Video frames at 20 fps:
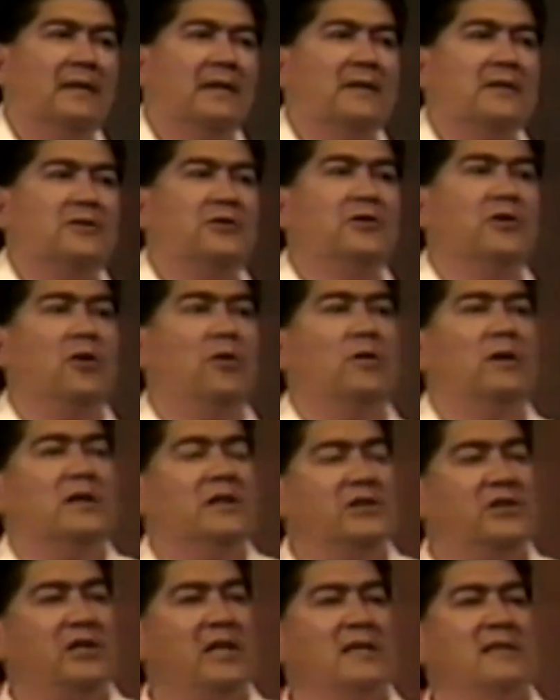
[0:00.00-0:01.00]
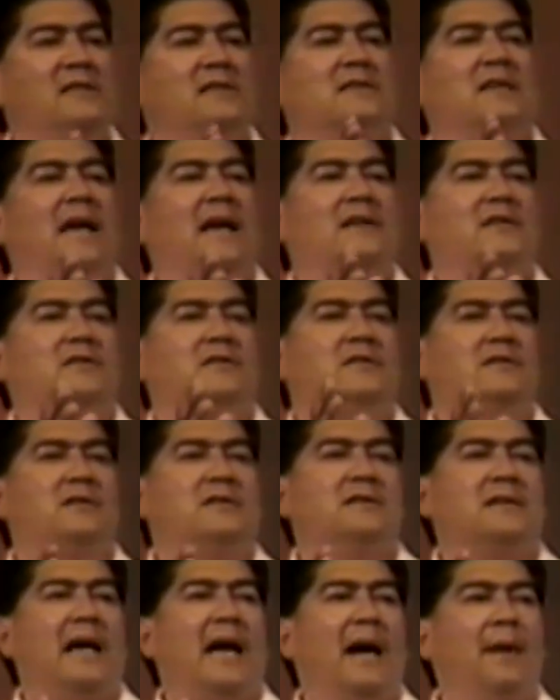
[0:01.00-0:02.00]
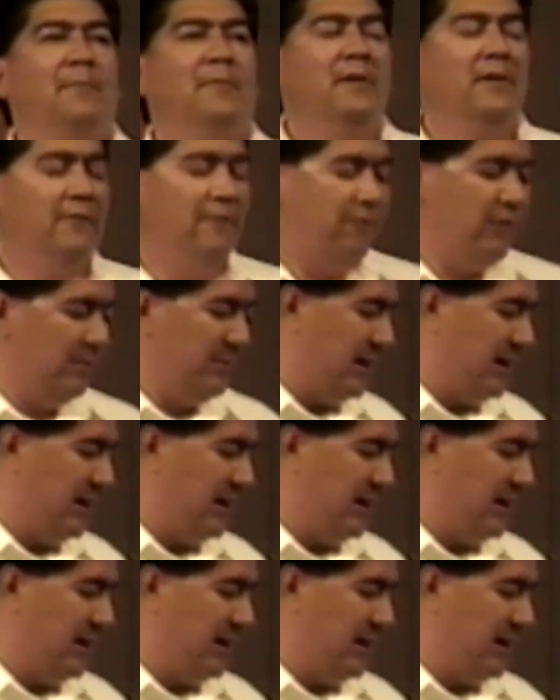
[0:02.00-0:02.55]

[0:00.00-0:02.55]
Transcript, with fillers: So Jesus has to stop from